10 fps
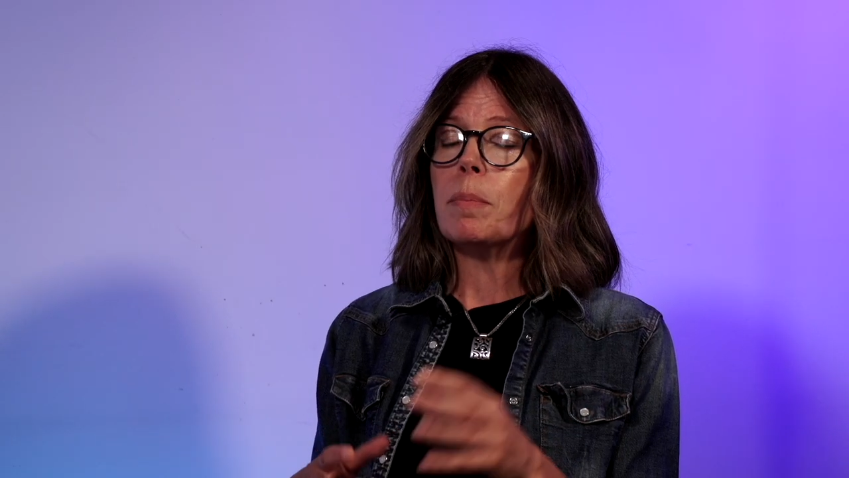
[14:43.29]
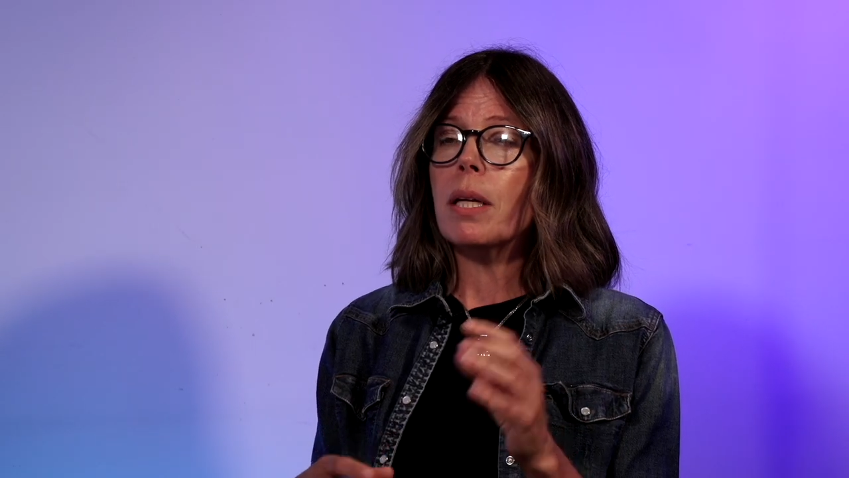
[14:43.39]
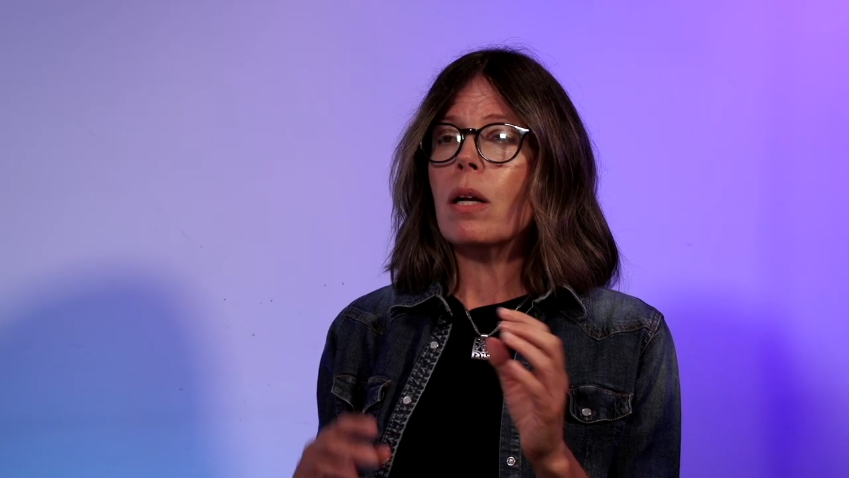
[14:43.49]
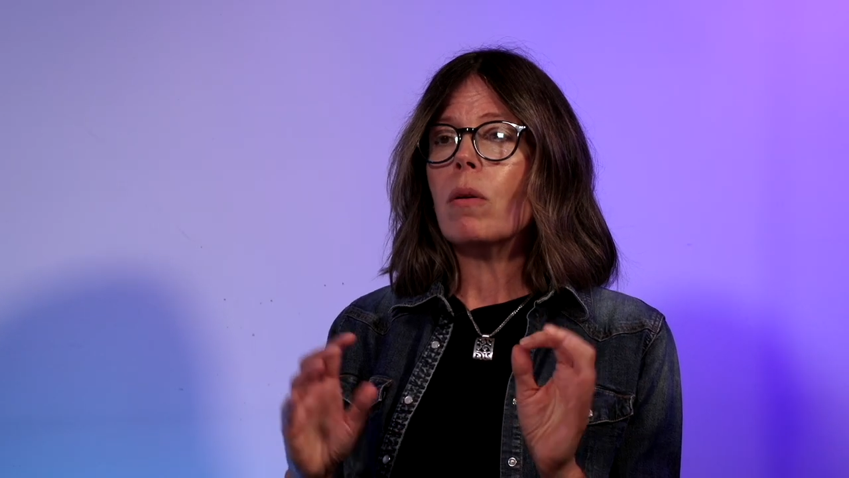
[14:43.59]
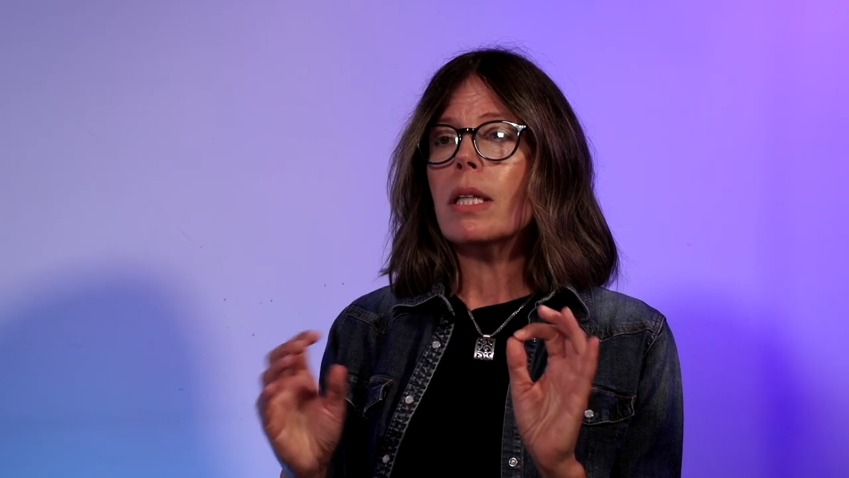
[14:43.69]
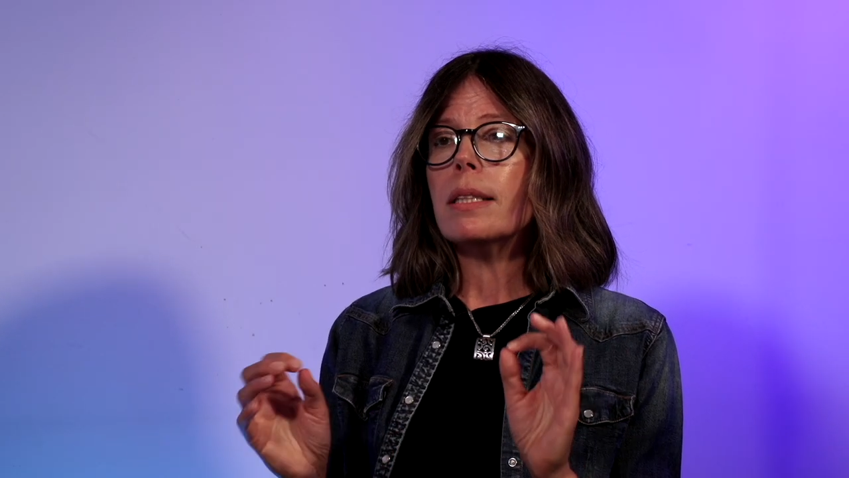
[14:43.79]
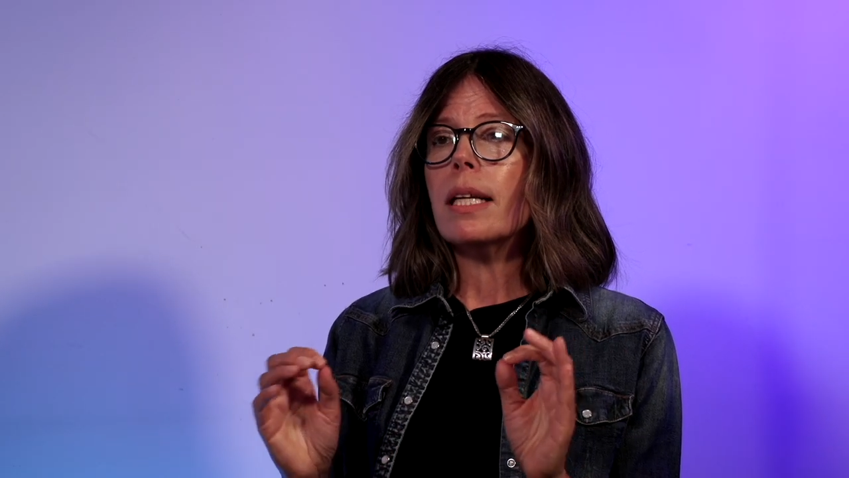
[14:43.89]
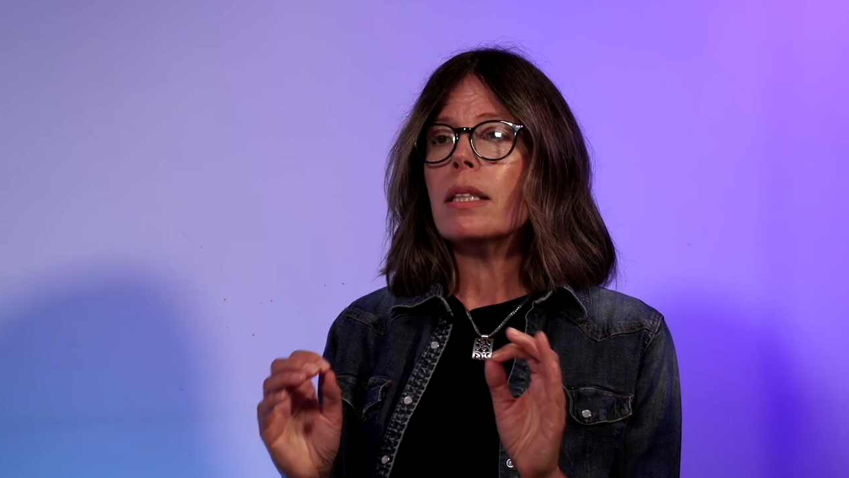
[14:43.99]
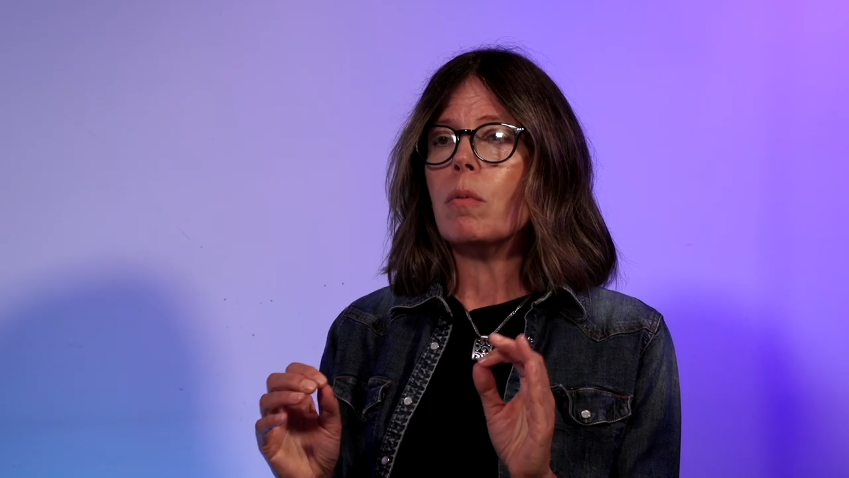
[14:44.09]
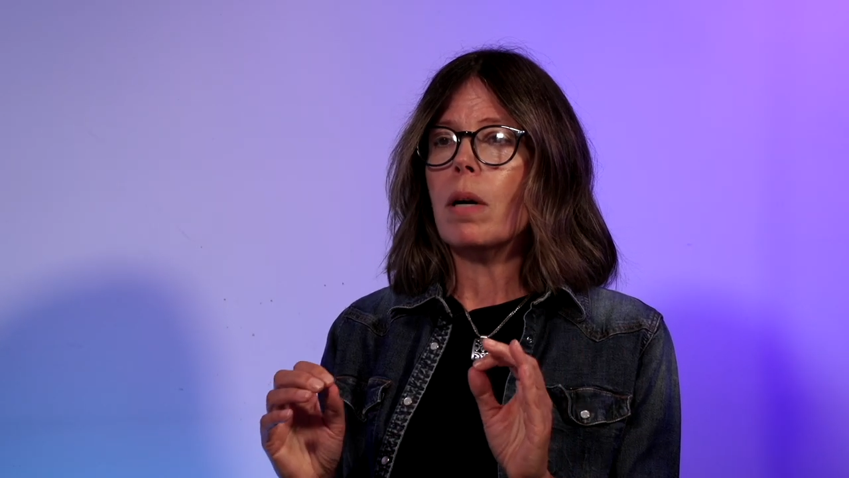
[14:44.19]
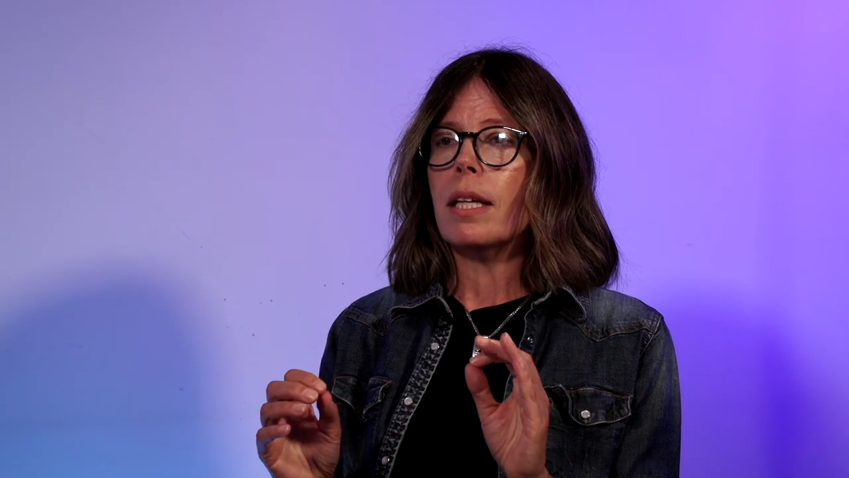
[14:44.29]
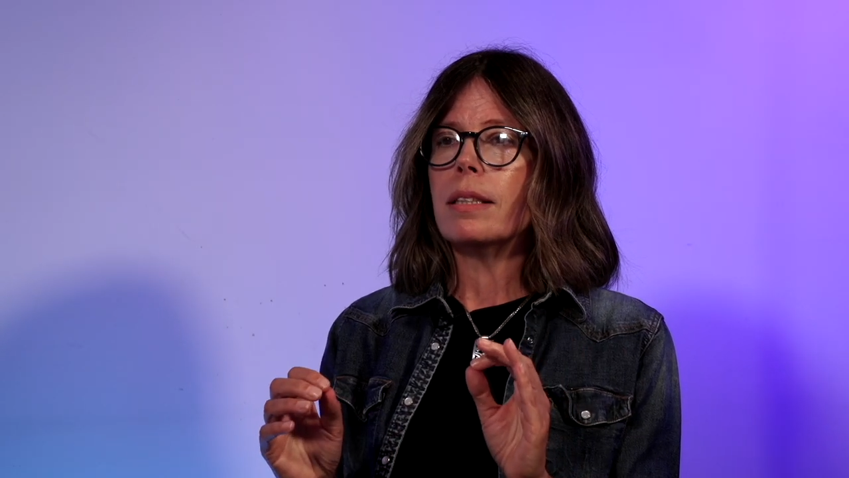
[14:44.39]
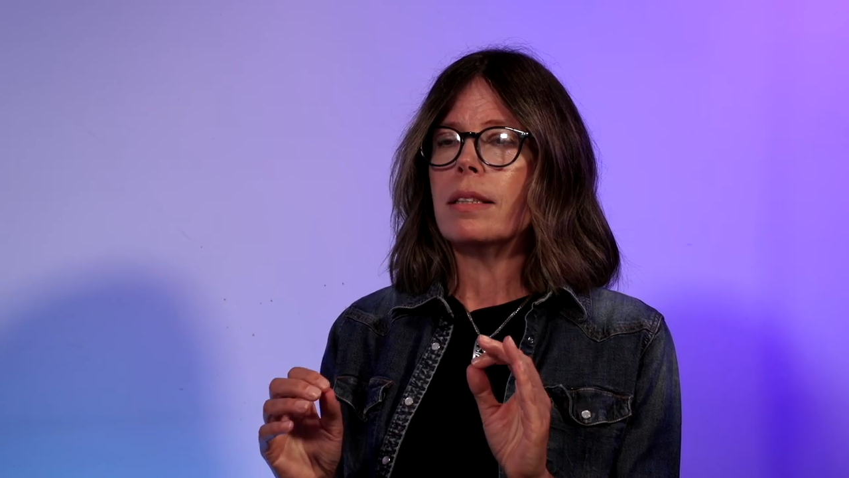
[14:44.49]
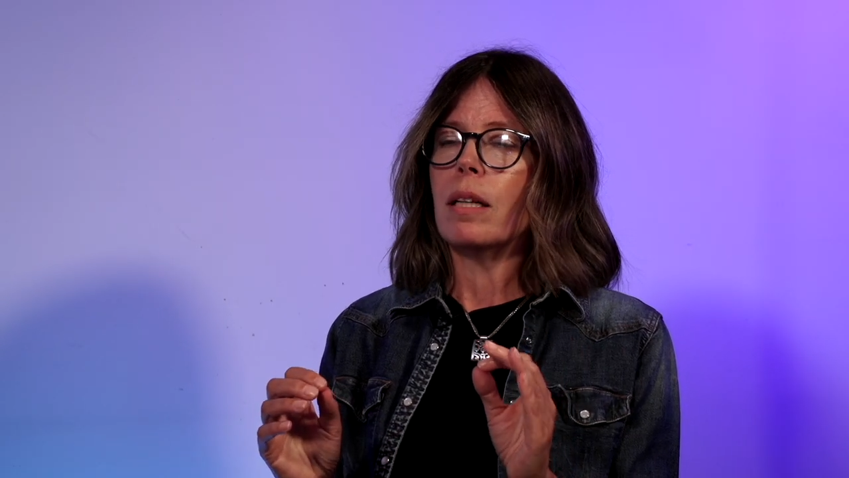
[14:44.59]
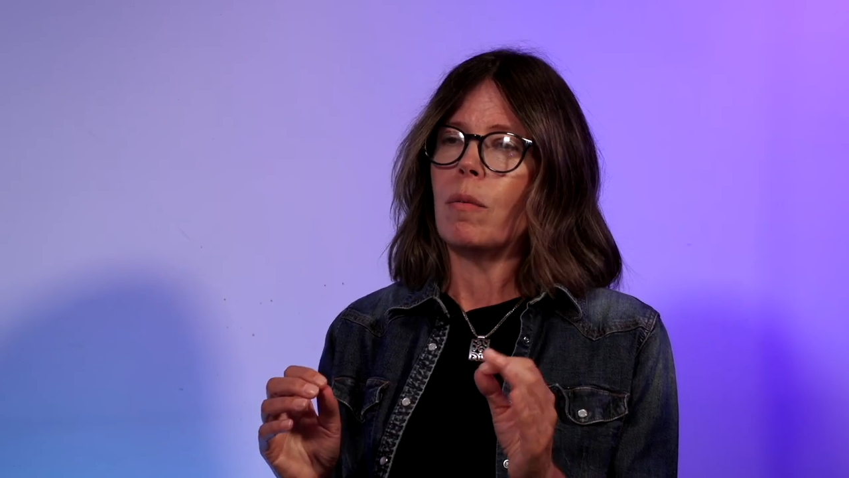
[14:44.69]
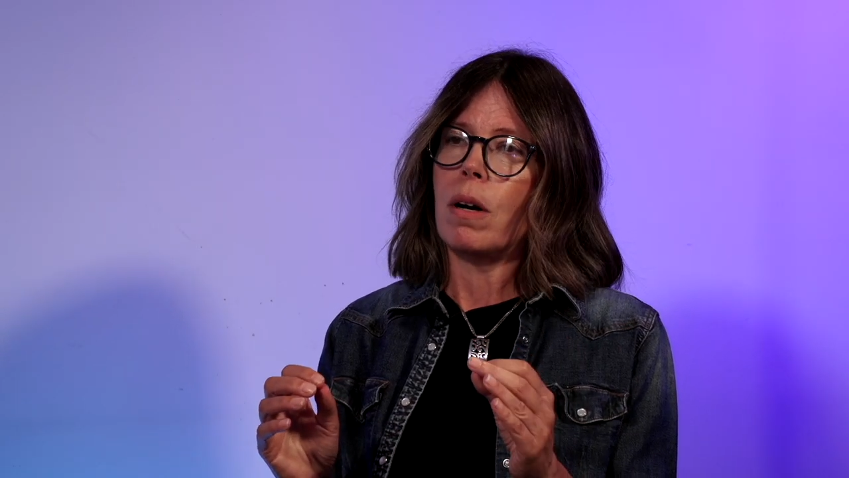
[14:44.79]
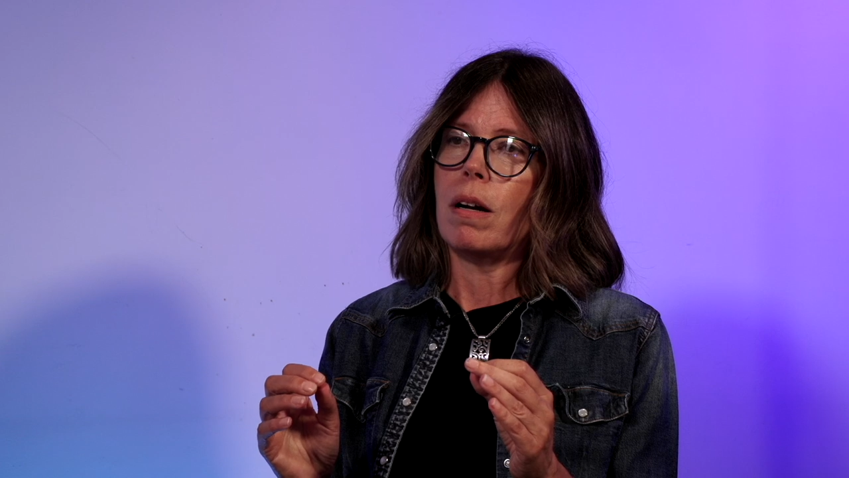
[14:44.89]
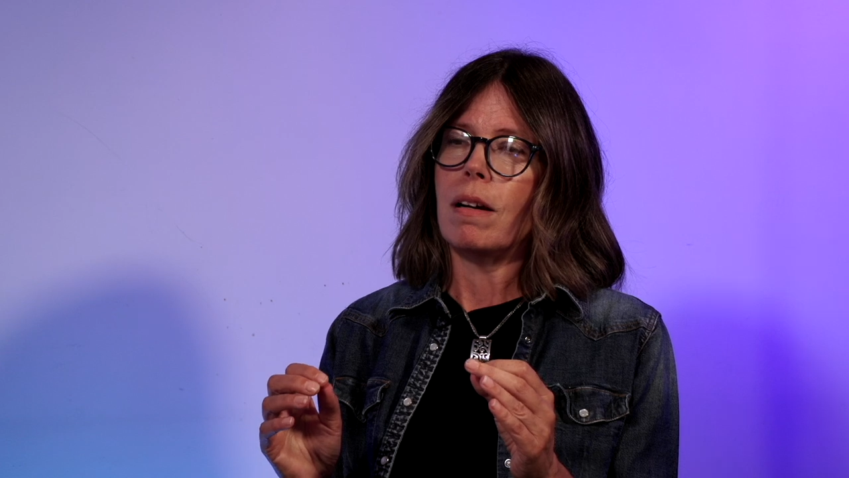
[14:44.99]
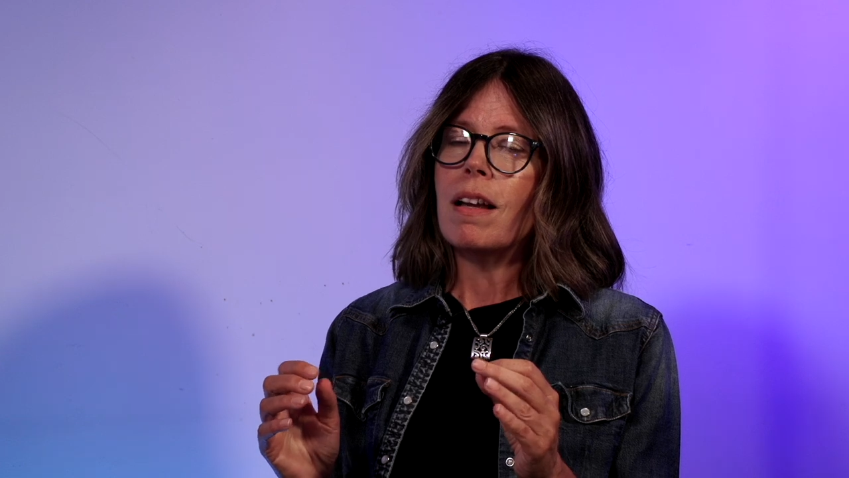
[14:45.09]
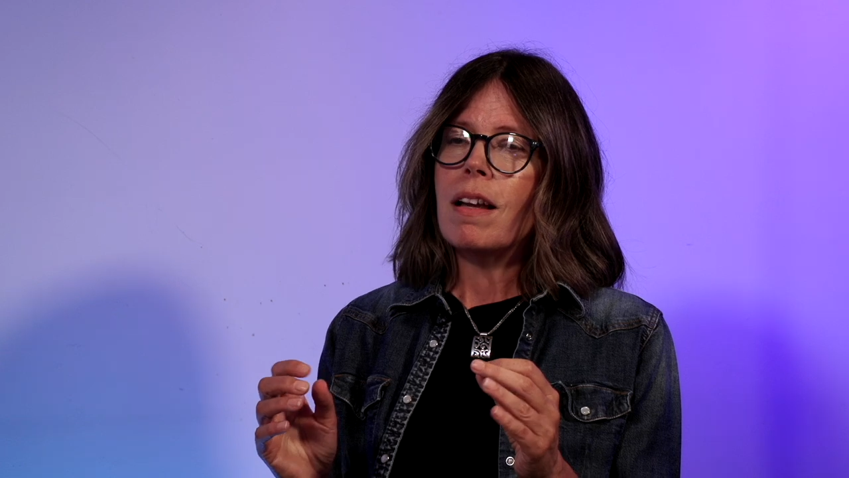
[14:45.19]
But it only takes one incident
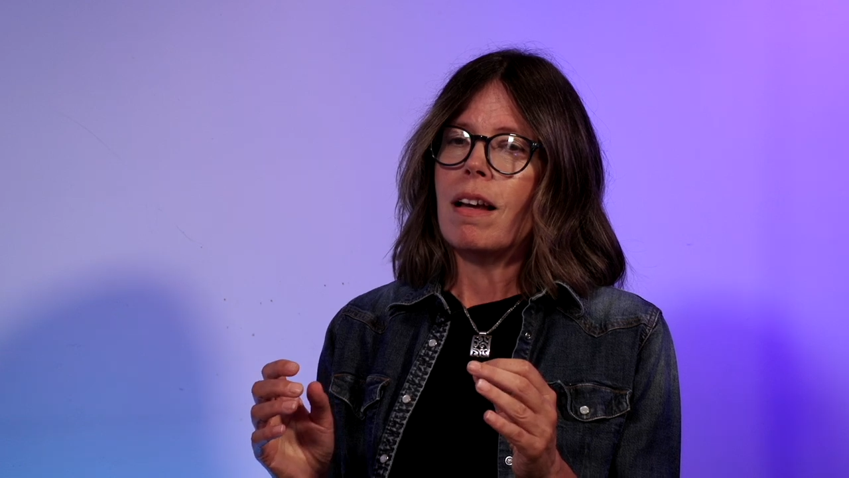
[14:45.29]
where